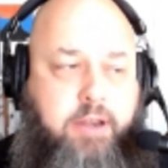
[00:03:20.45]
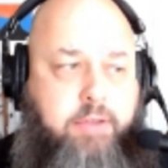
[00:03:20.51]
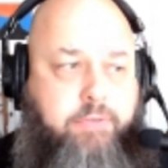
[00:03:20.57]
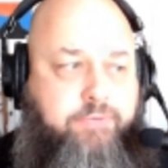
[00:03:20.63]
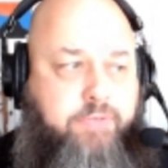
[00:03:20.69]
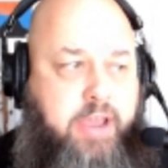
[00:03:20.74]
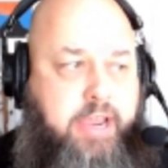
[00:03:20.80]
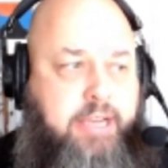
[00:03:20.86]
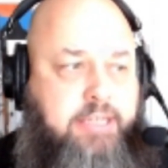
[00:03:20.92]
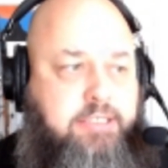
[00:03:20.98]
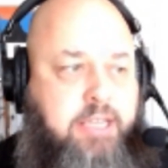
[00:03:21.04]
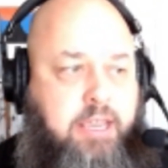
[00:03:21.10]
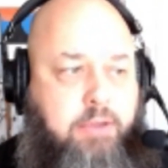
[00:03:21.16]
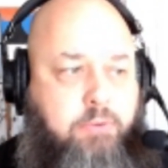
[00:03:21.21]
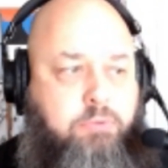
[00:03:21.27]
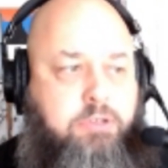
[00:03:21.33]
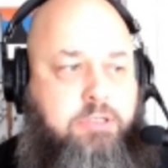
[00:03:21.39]
faced,
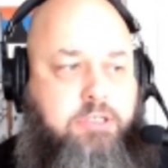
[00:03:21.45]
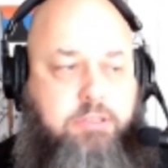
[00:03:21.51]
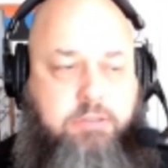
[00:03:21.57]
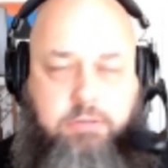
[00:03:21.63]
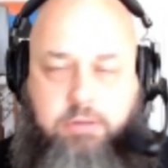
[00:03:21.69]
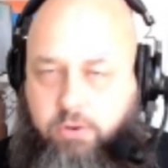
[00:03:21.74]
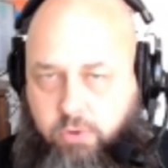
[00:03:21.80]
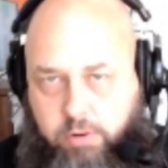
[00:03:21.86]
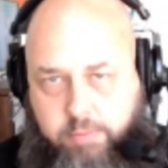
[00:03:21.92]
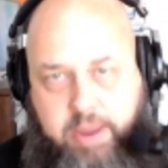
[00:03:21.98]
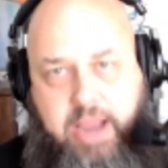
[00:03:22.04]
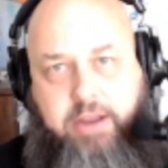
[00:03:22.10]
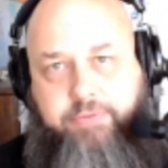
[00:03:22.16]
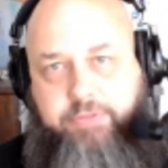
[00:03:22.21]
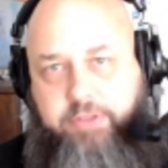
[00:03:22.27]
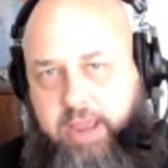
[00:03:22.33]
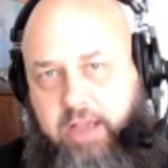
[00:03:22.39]
he was the
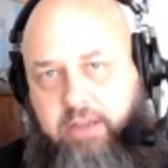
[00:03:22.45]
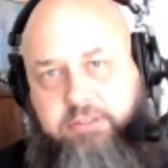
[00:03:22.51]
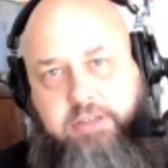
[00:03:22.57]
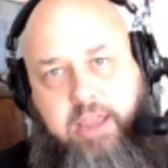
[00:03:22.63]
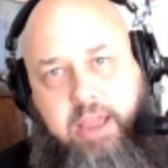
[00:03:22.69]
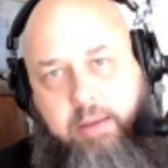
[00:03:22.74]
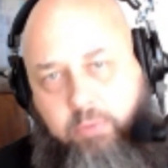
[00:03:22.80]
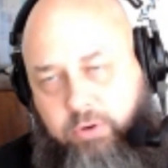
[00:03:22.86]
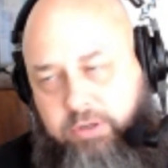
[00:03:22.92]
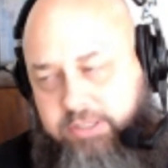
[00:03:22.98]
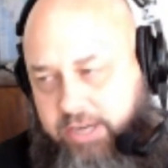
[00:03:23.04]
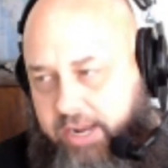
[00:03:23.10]
quarterback of the Dallas Cowboys.